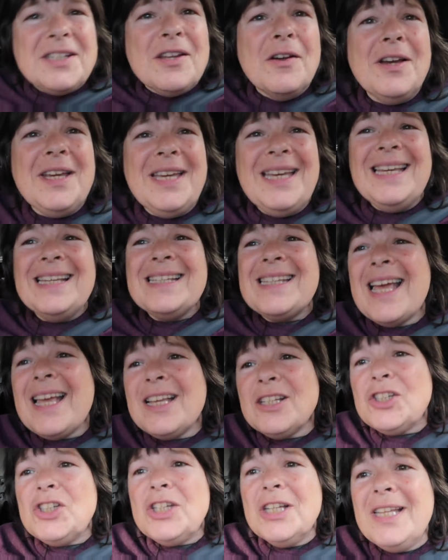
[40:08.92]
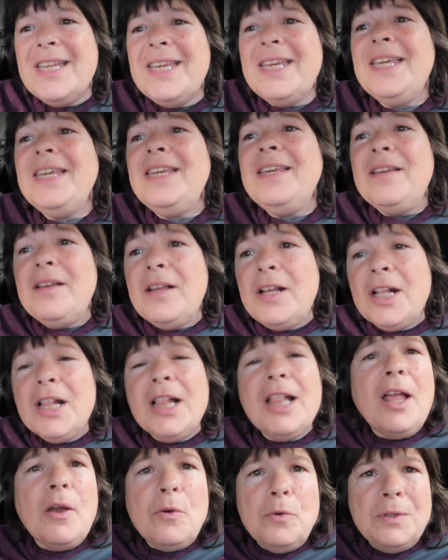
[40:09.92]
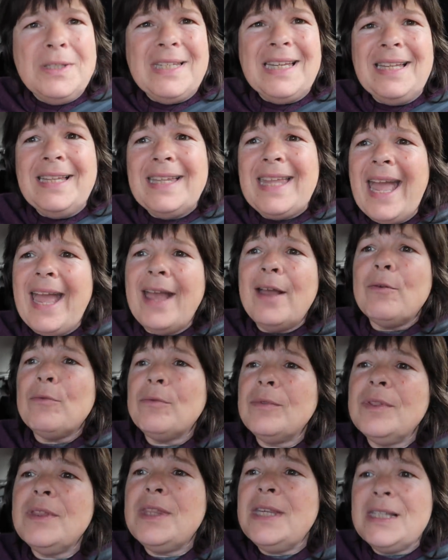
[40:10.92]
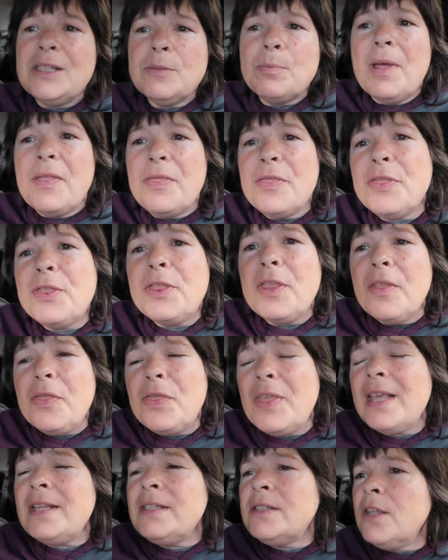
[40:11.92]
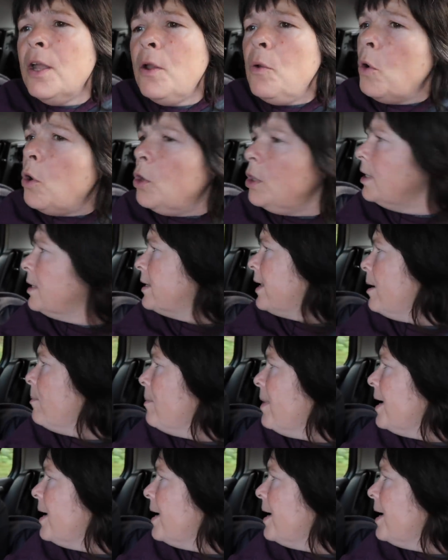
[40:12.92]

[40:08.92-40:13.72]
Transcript: site is actually closing down this month. There's no holiday